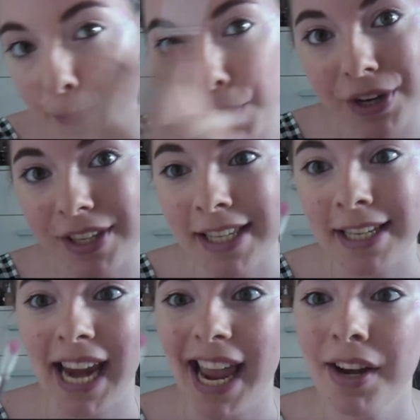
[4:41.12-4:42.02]
process
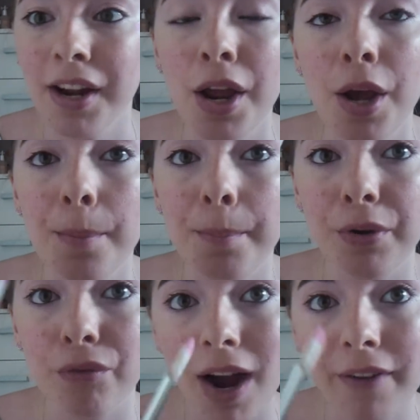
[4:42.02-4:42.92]
again,
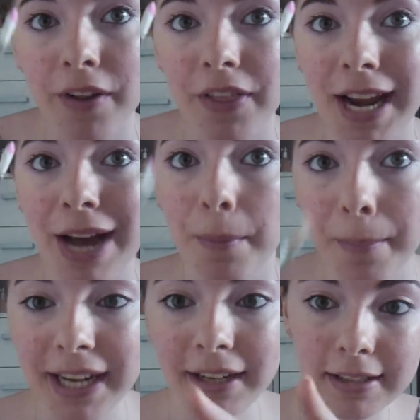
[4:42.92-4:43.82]
but rather than have a
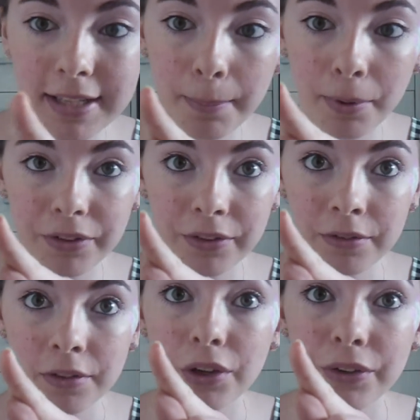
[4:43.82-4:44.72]
pink tip on
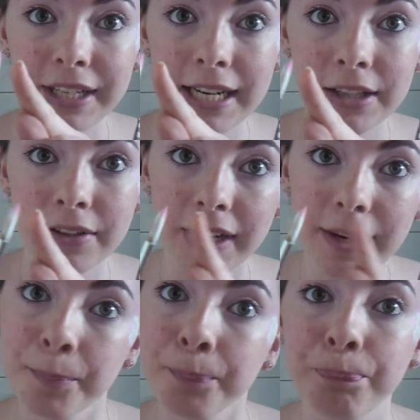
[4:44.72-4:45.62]
the end of it,
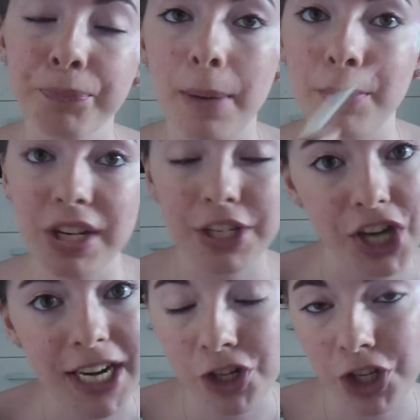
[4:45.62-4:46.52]
I'm going to
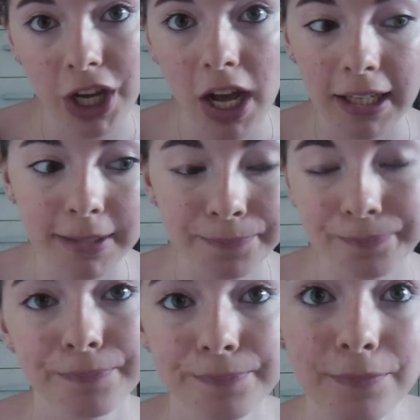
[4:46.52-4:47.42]
change the colour.
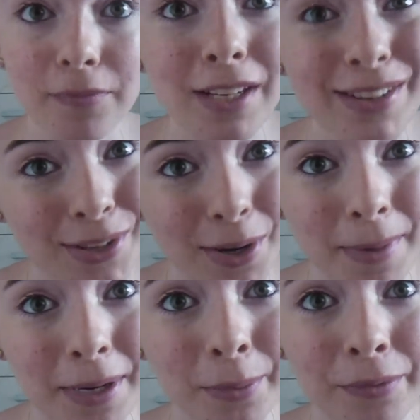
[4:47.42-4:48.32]
So I'll
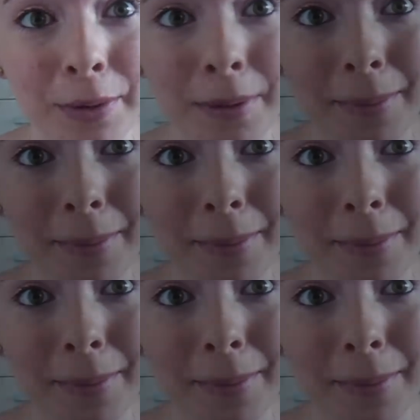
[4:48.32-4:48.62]
be with you in a